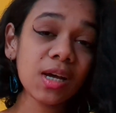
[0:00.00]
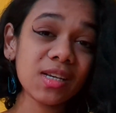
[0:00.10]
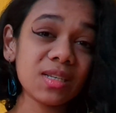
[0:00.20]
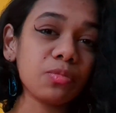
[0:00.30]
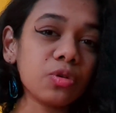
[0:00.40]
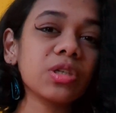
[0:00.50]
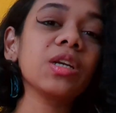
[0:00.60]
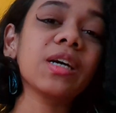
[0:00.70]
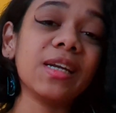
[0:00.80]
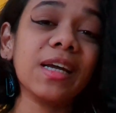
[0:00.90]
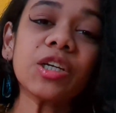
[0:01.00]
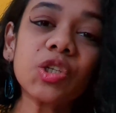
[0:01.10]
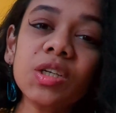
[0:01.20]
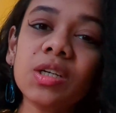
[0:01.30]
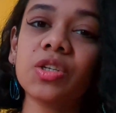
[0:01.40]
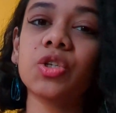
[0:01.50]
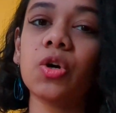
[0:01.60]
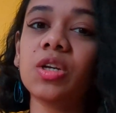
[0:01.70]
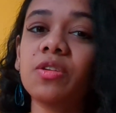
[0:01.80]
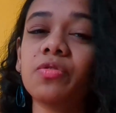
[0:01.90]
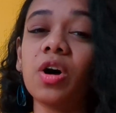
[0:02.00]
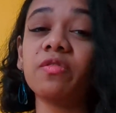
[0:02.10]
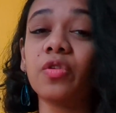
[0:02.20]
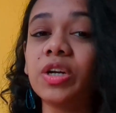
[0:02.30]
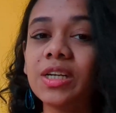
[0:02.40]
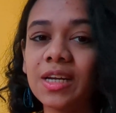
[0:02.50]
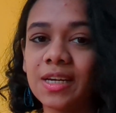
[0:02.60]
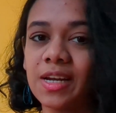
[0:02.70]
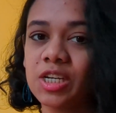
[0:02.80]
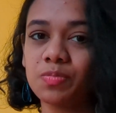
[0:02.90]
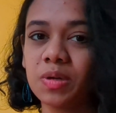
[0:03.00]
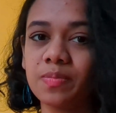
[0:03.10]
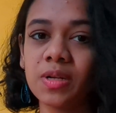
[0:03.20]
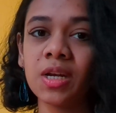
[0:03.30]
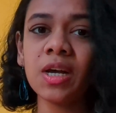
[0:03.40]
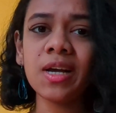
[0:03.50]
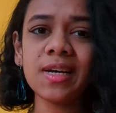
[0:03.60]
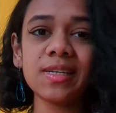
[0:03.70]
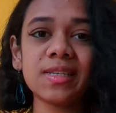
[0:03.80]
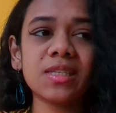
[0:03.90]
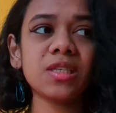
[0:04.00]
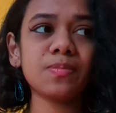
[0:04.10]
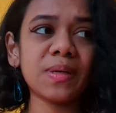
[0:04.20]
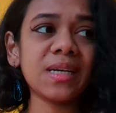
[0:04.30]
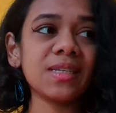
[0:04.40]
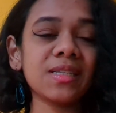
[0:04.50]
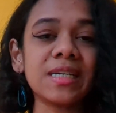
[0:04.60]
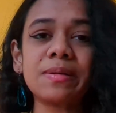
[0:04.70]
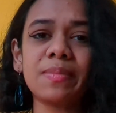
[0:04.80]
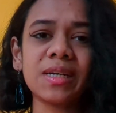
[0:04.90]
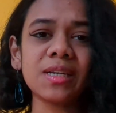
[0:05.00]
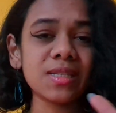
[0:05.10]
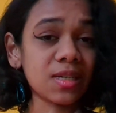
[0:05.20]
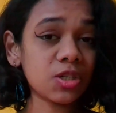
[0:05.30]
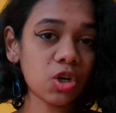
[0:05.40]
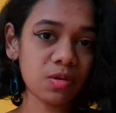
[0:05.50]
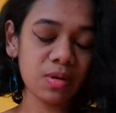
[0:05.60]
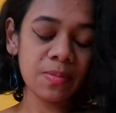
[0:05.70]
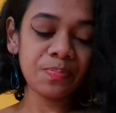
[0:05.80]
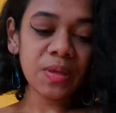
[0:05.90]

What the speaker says: is emotional connection, a strong need for avoidantly attached people is space, independence, and autonomy.